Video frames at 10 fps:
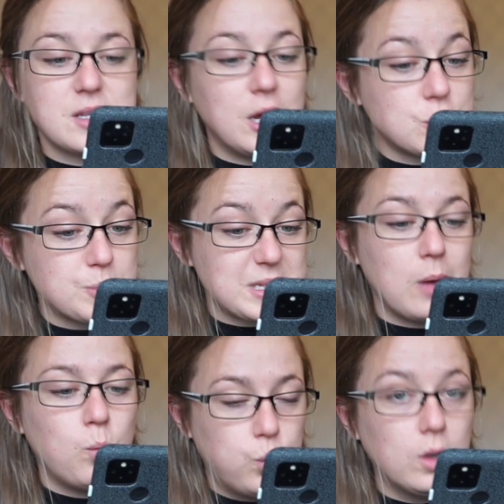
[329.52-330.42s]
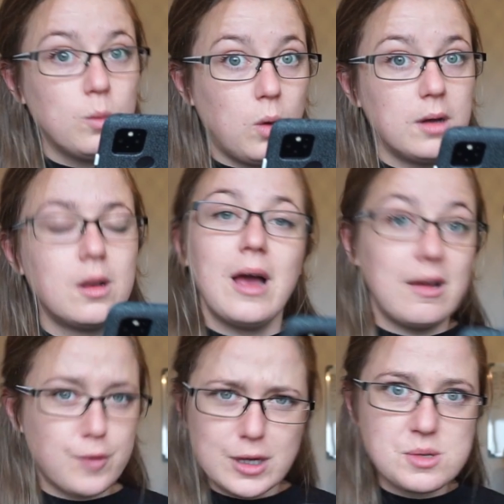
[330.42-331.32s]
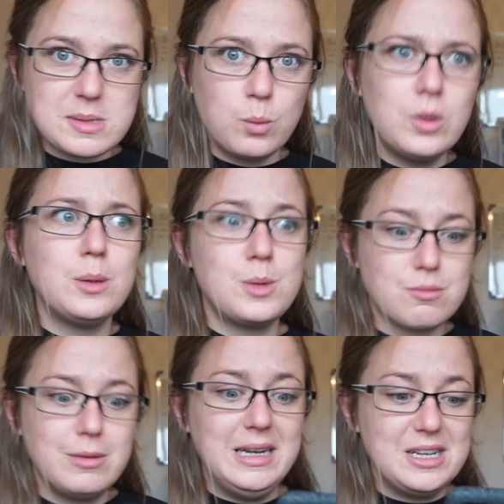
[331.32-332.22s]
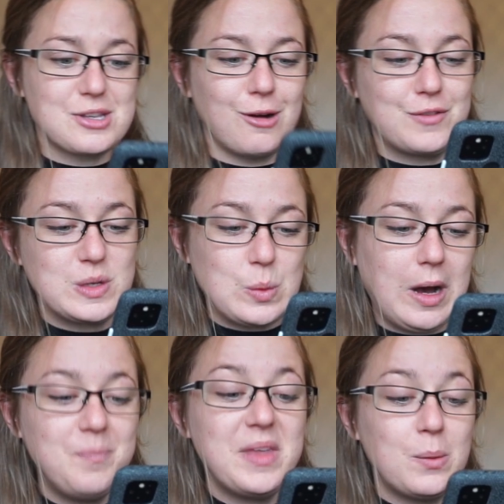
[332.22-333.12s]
100% wool one, and for 100% wool it was really soft as well,